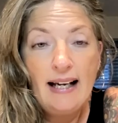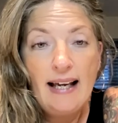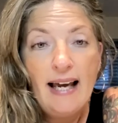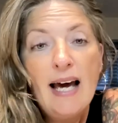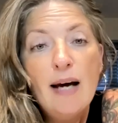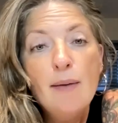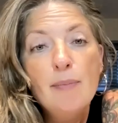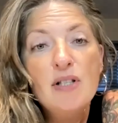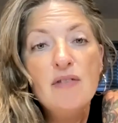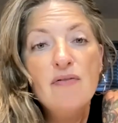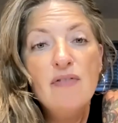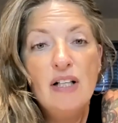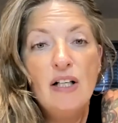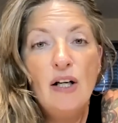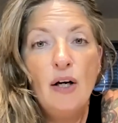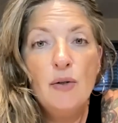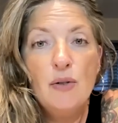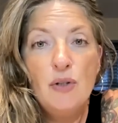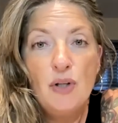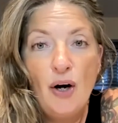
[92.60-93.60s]
kept a
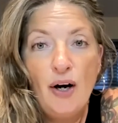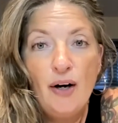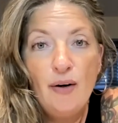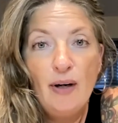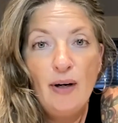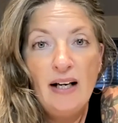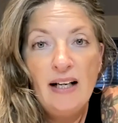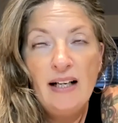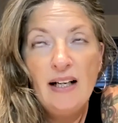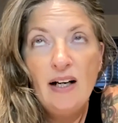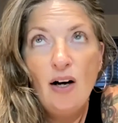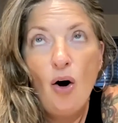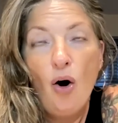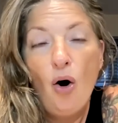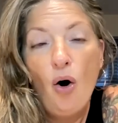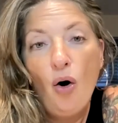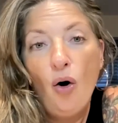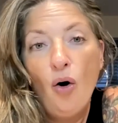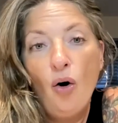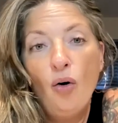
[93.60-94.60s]
video diary
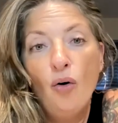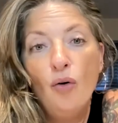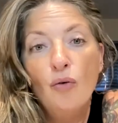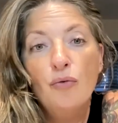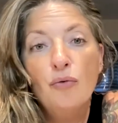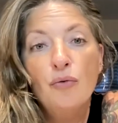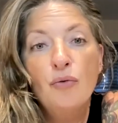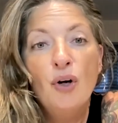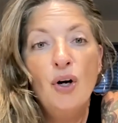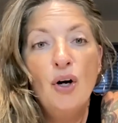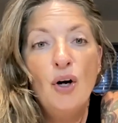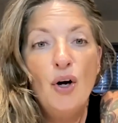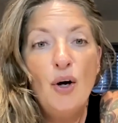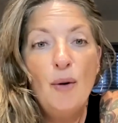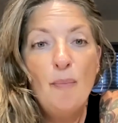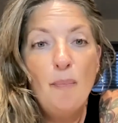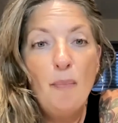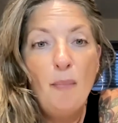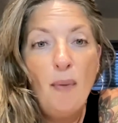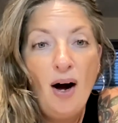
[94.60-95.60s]
of
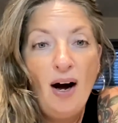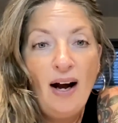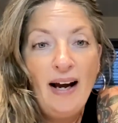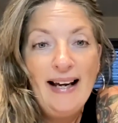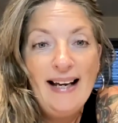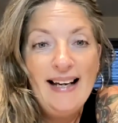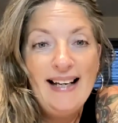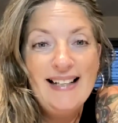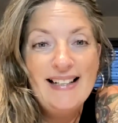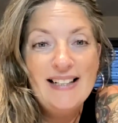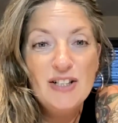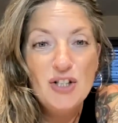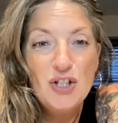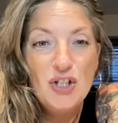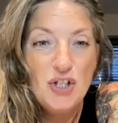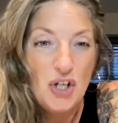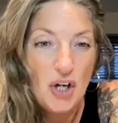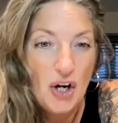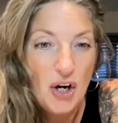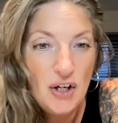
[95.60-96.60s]
my
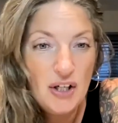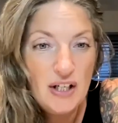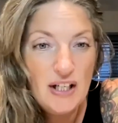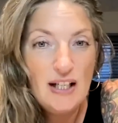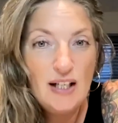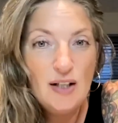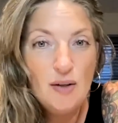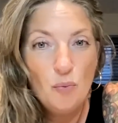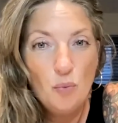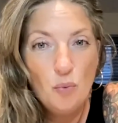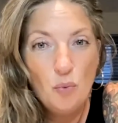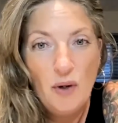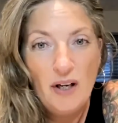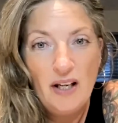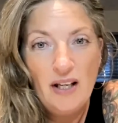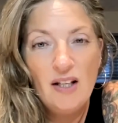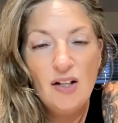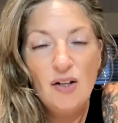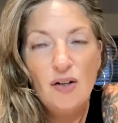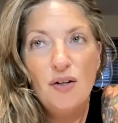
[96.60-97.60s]
journey
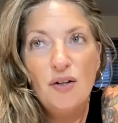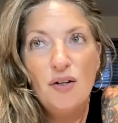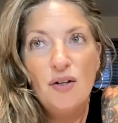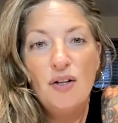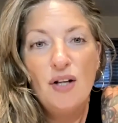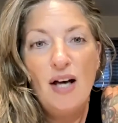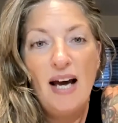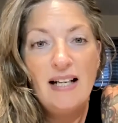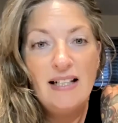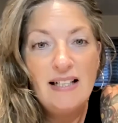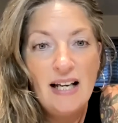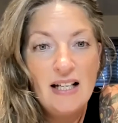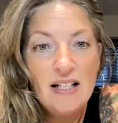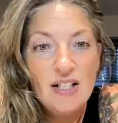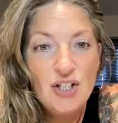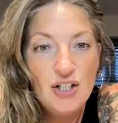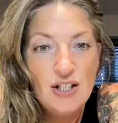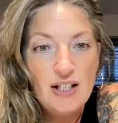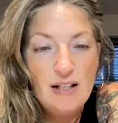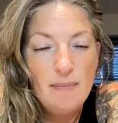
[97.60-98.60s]
with
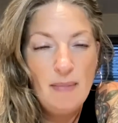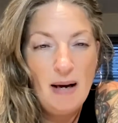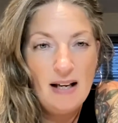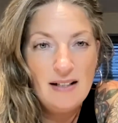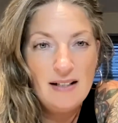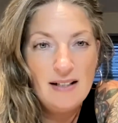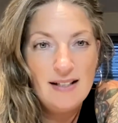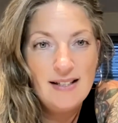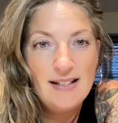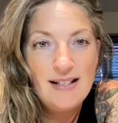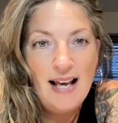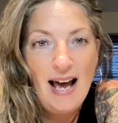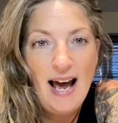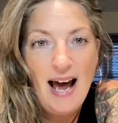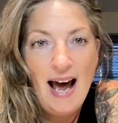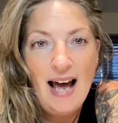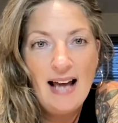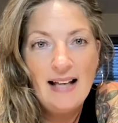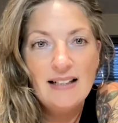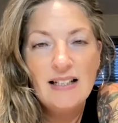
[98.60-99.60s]
ADHD meds,
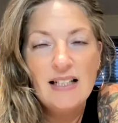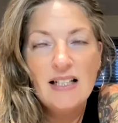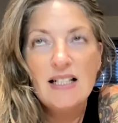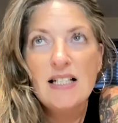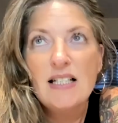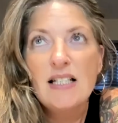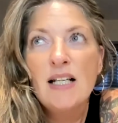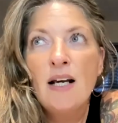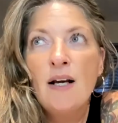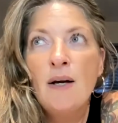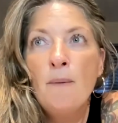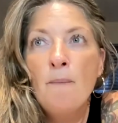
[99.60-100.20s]
and